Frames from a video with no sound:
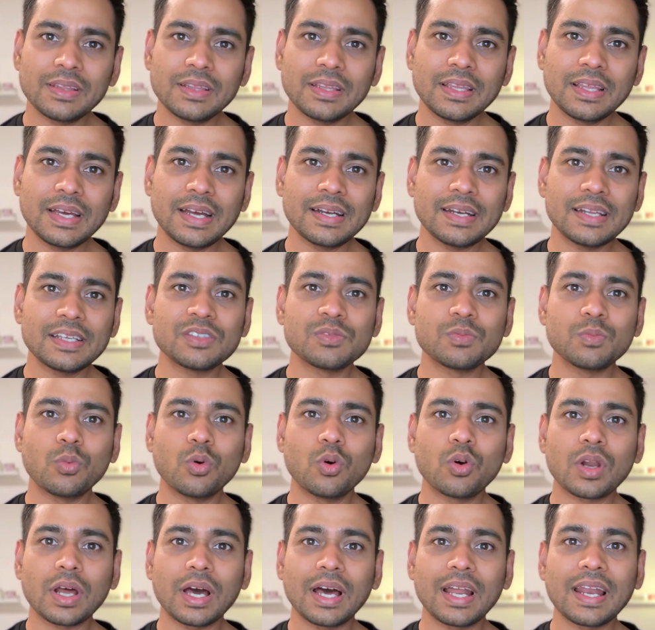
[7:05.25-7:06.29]
that is
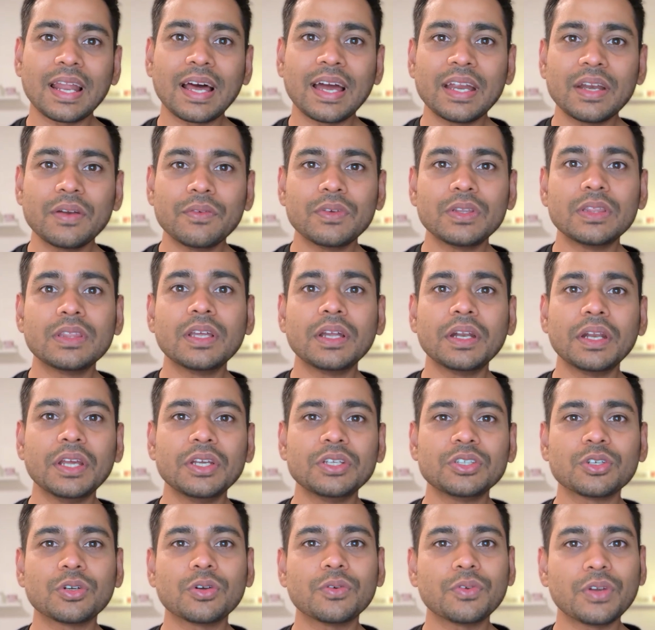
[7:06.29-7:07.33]
more aligned with the
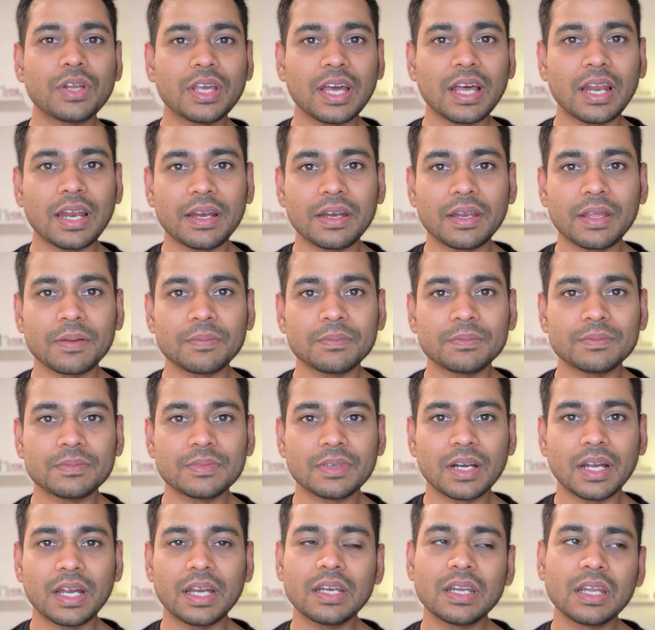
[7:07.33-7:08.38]
nature of reality,
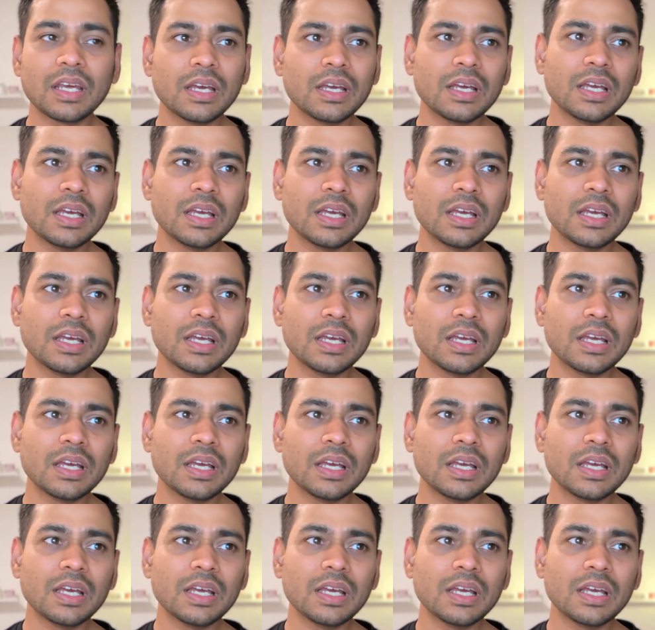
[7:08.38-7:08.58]
right?